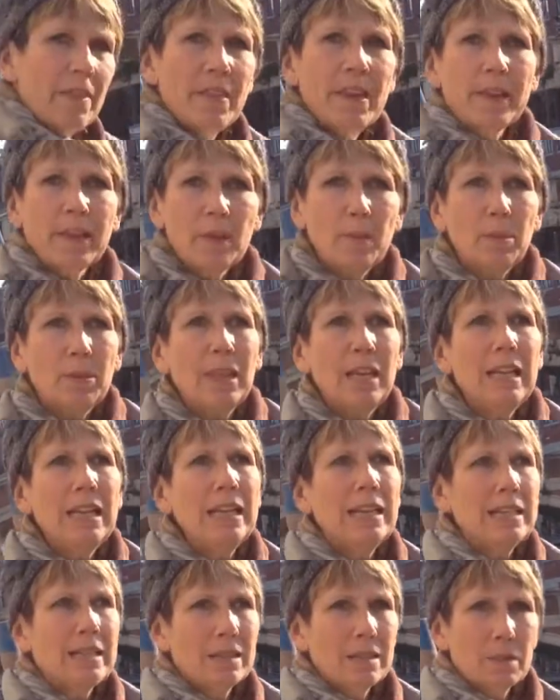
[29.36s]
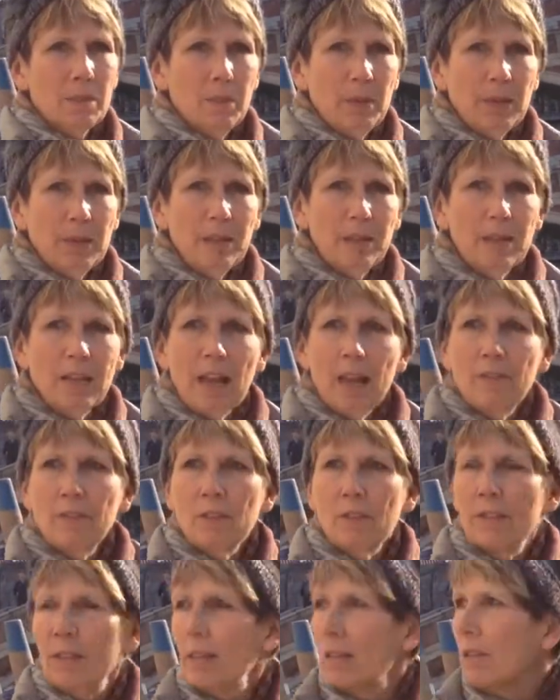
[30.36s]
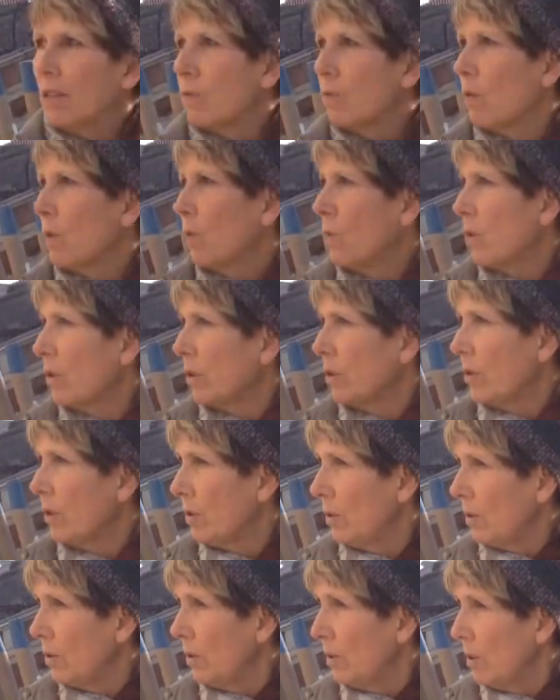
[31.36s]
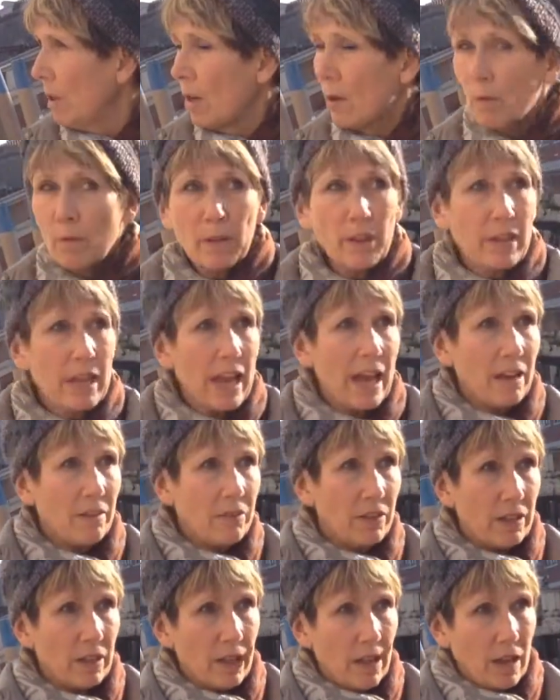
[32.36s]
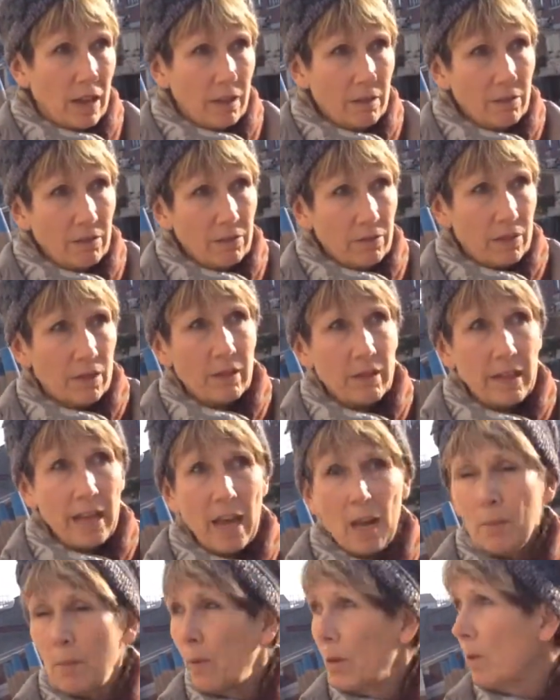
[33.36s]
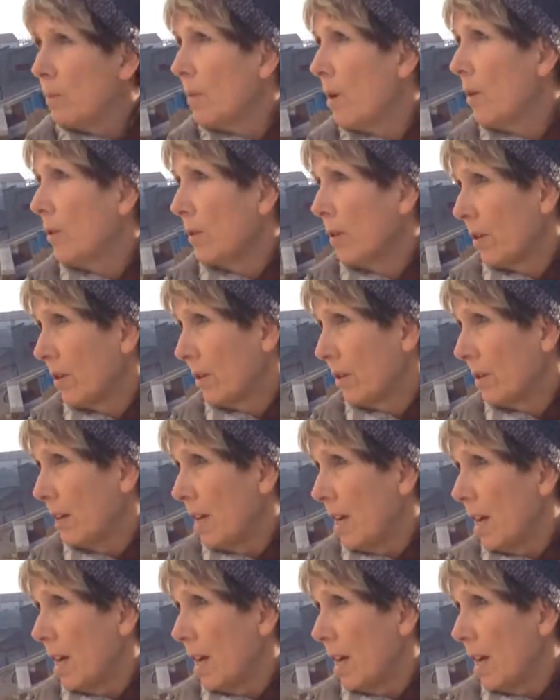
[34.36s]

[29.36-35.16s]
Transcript: They completely disappeared after the end of World War II with the advent of the outboard motor.